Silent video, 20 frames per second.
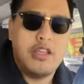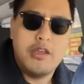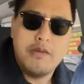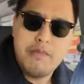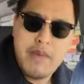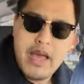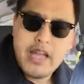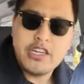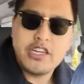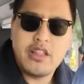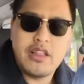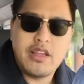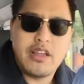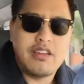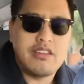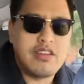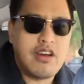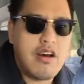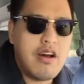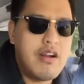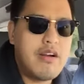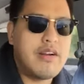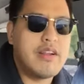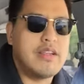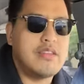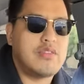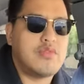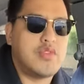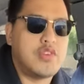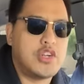you imagine the
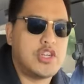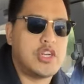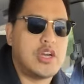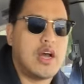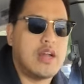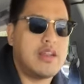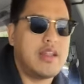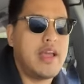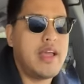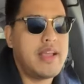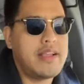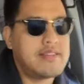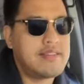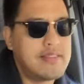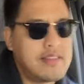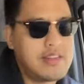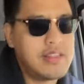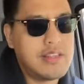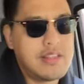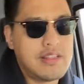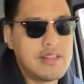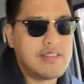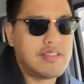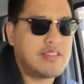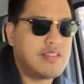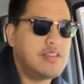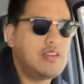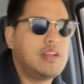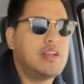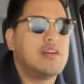guitarist for Sade sitting in the
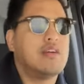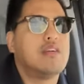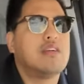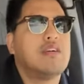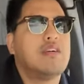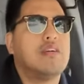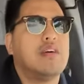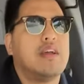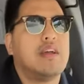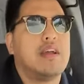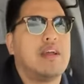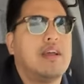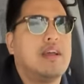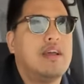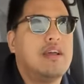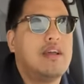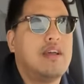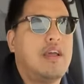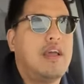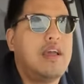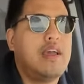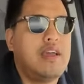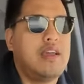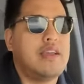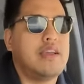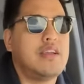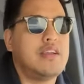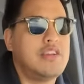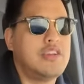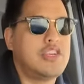studio and going,
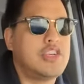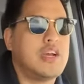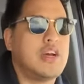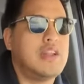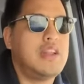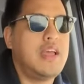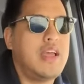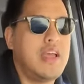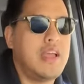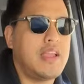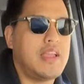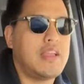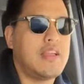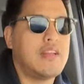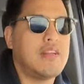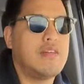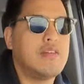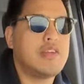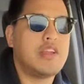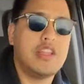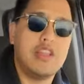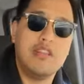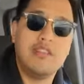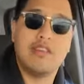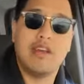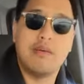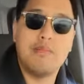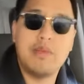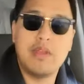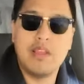hey, Sade, now, can you
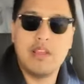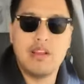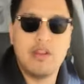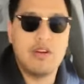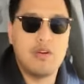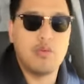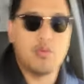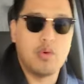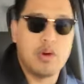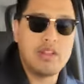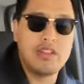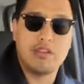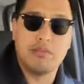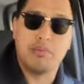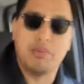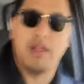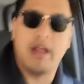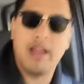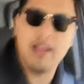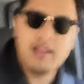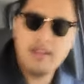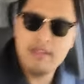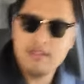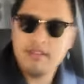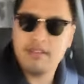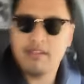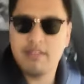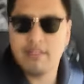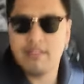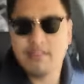tell me what to play?
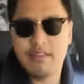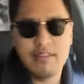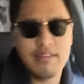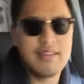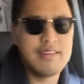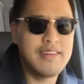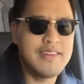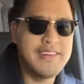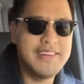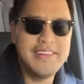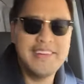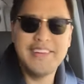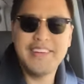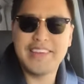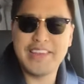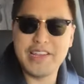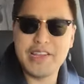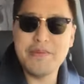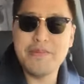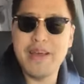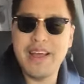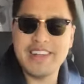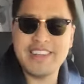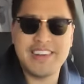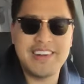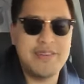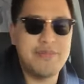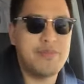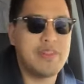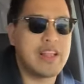Can you
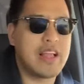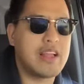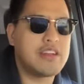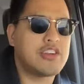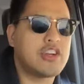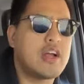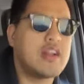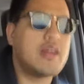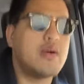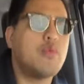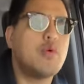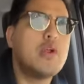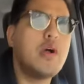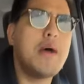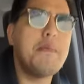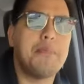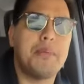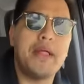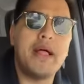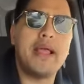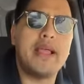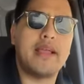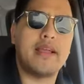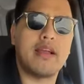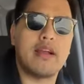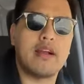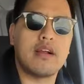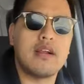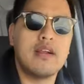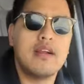imagine him like, Sade, what do I play
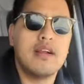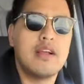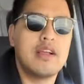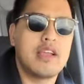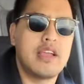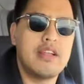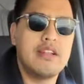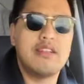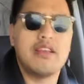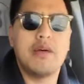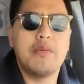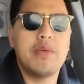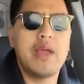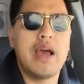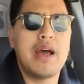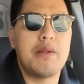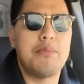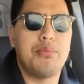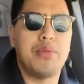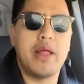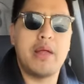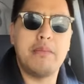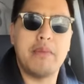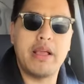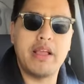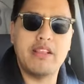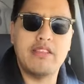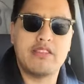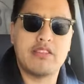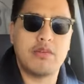here? Can you tell me how to play my
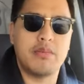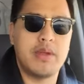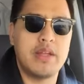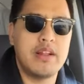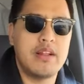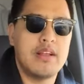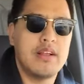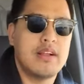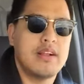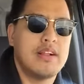instrument?